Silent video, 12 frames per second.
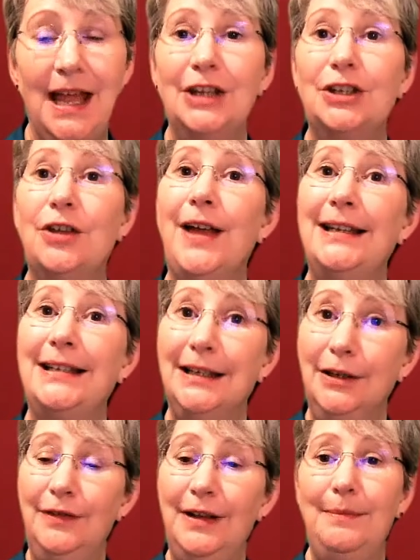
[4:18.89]
So that's
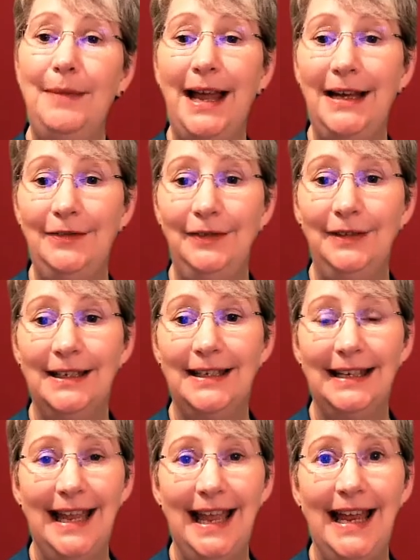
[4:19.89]
lovely
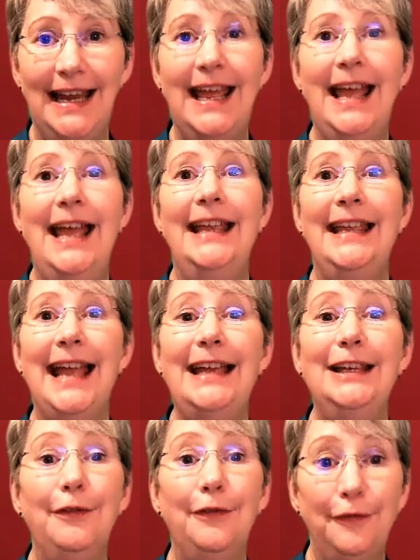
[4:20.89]
mindfulness again. Get
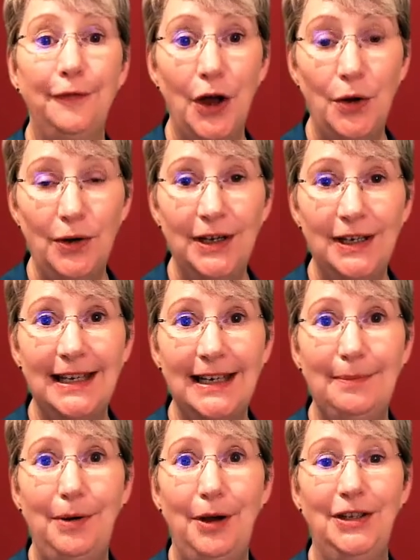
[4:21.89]
your focus in
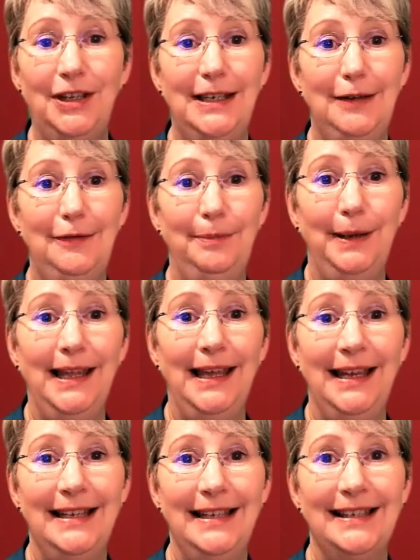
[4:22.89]
a positive
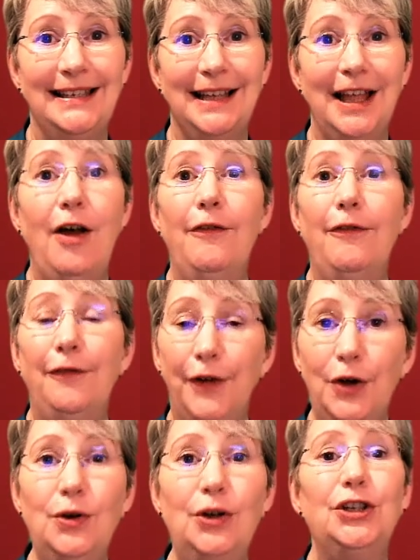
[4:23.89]
place.
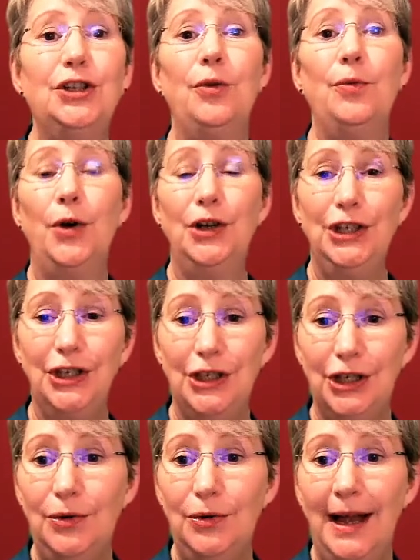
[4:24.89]
Focus on what you
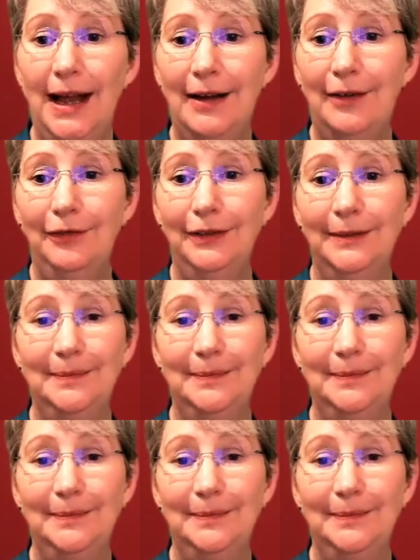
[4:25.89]
do have.